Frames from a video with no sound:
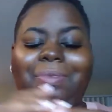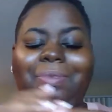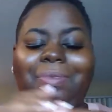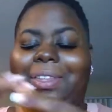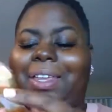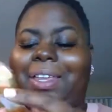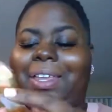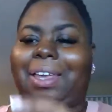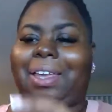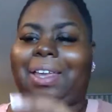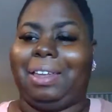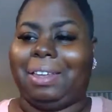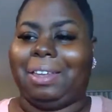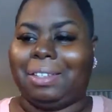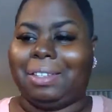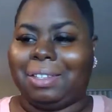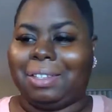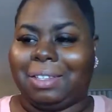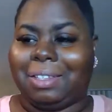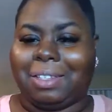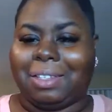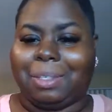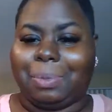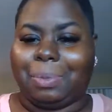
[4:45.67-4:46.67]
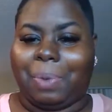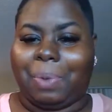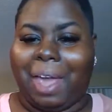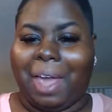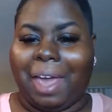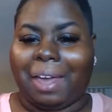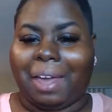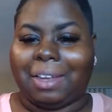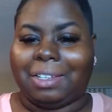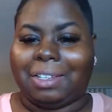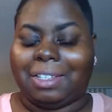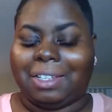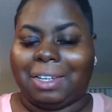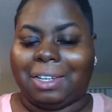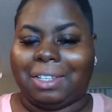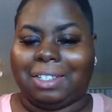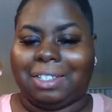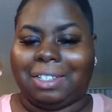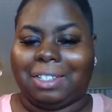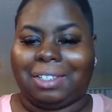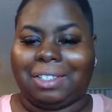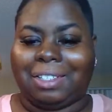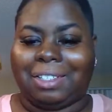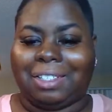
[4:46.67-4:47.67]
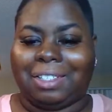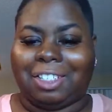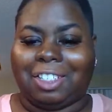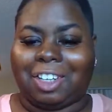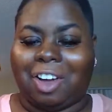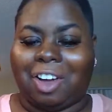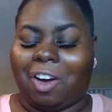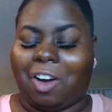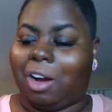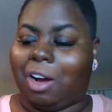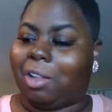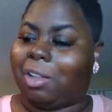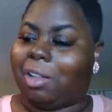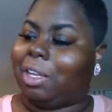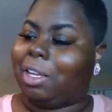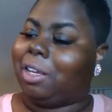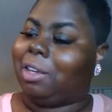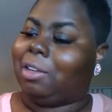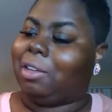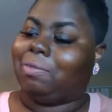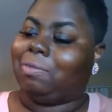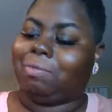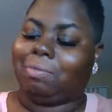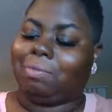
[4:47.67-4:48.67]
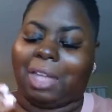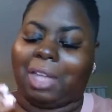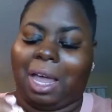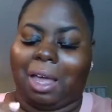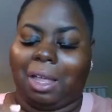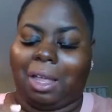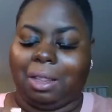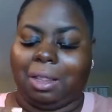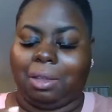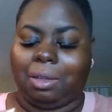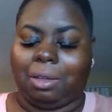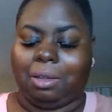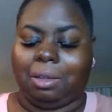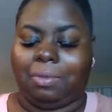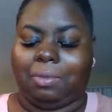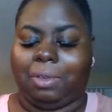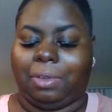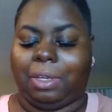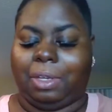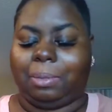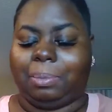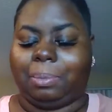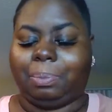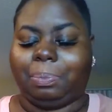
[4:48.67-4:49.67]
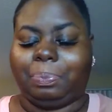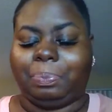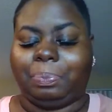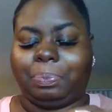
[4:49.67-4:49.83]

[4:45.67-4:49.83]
And isn't this packaging just darling? I love it.